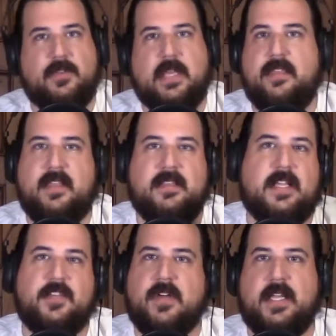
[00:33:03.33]
I think
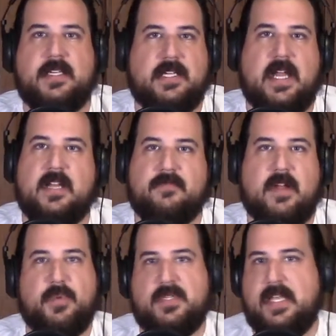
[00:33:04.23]
they tried to kind of
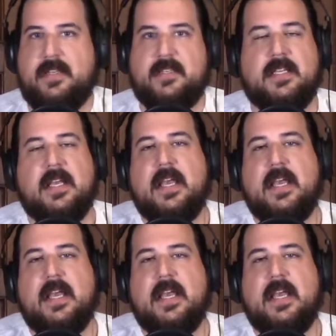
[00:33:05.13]
represent